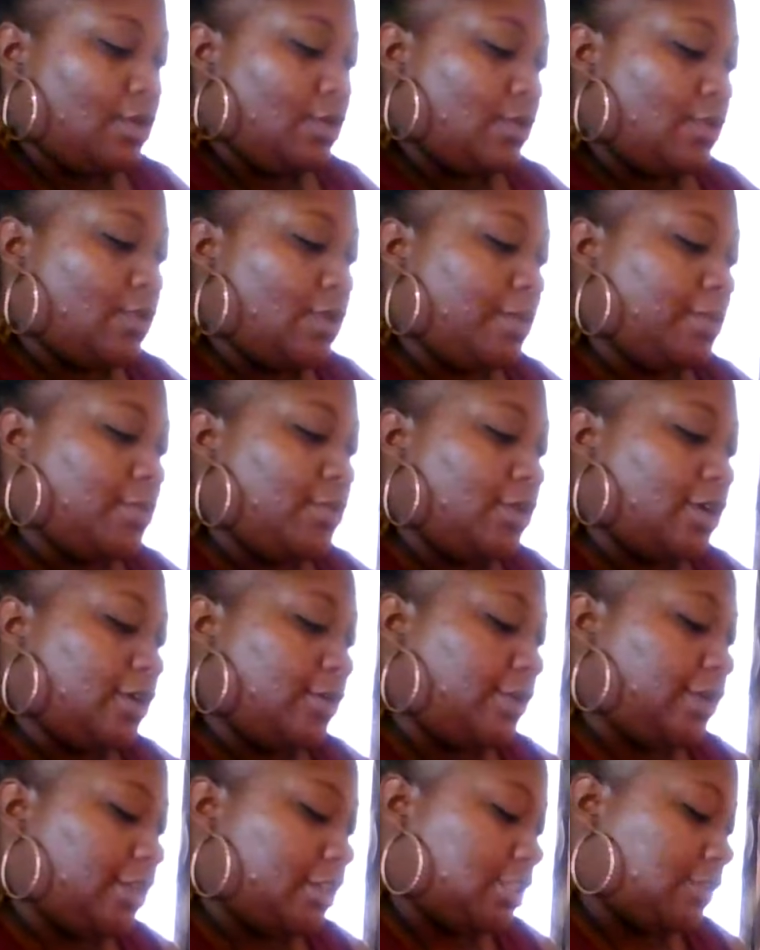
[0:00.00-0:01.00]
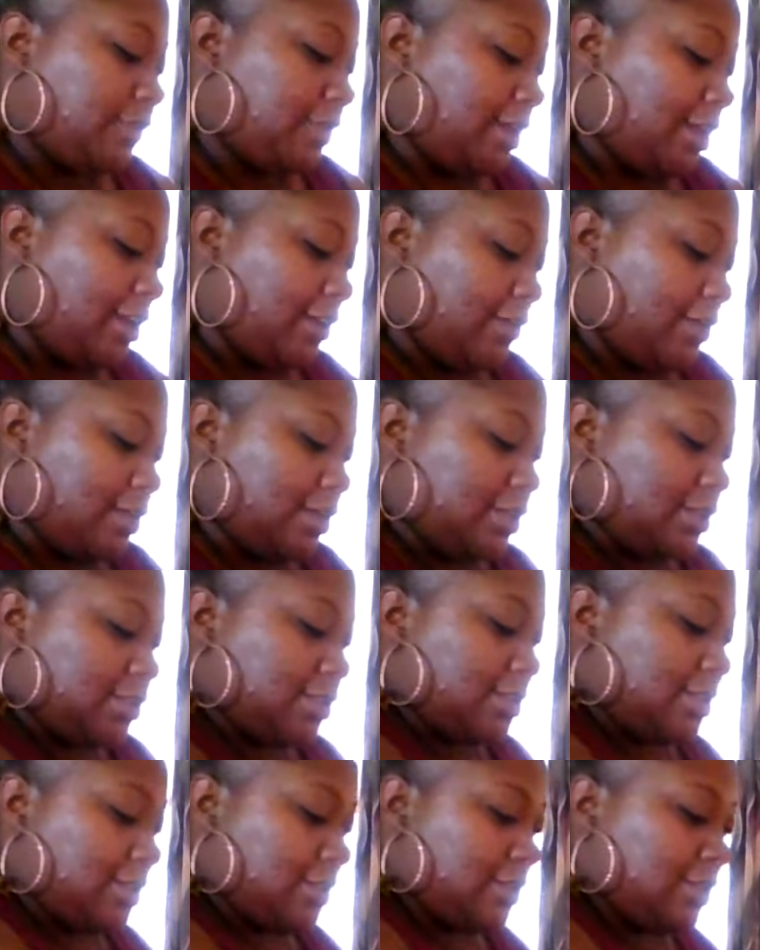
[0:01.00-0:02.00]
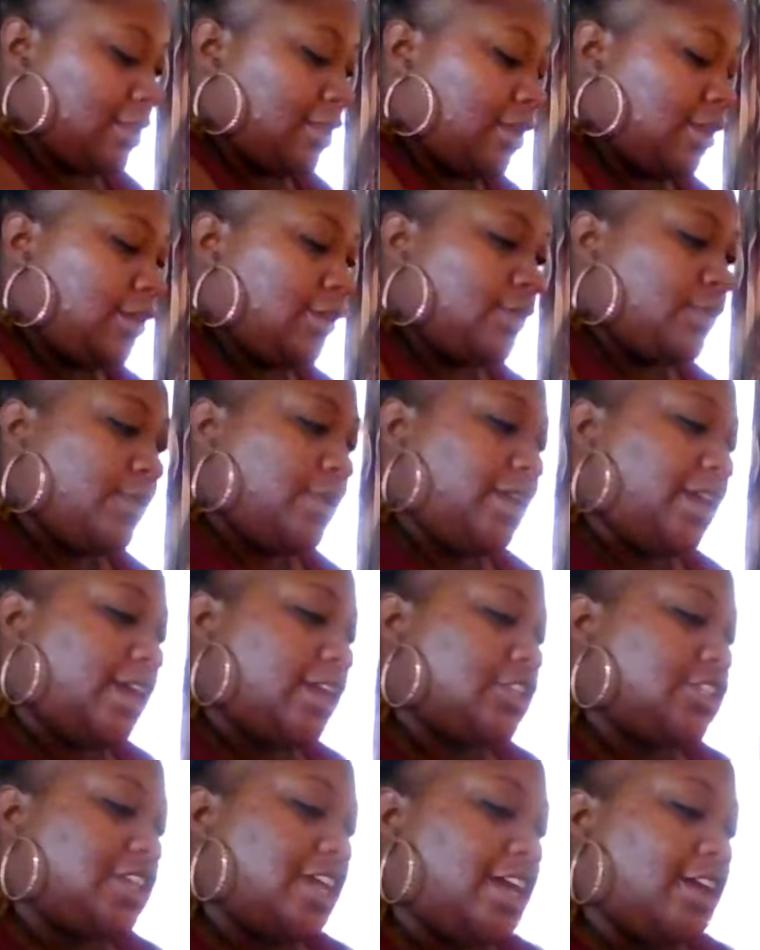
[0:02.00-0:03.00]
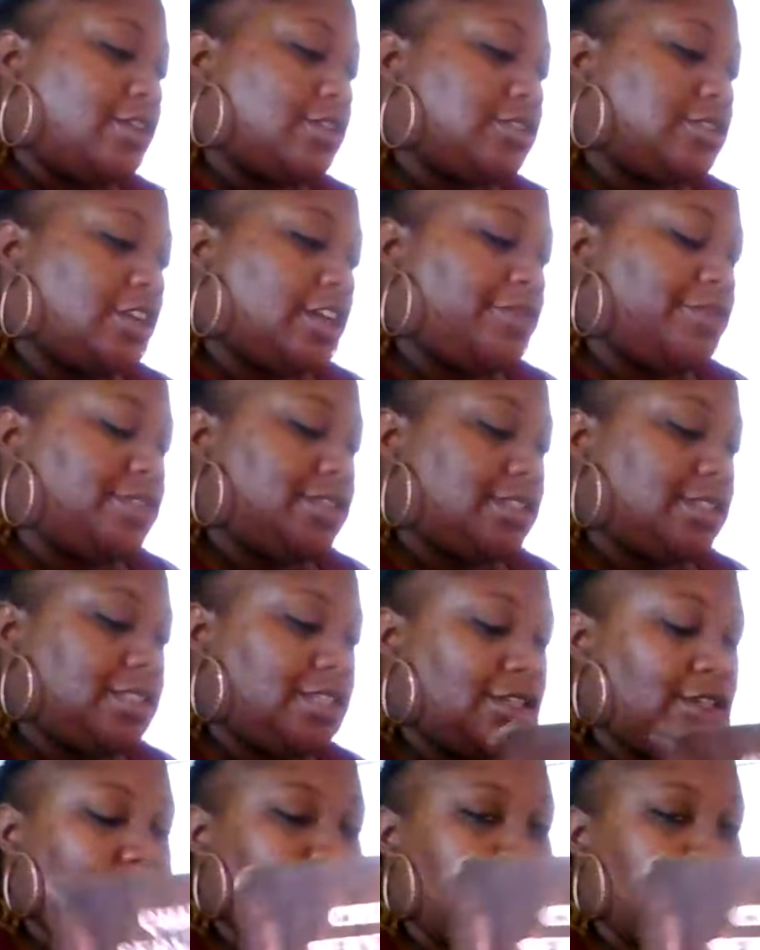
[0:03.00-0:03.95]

One more. What else for Aries? We got child services here.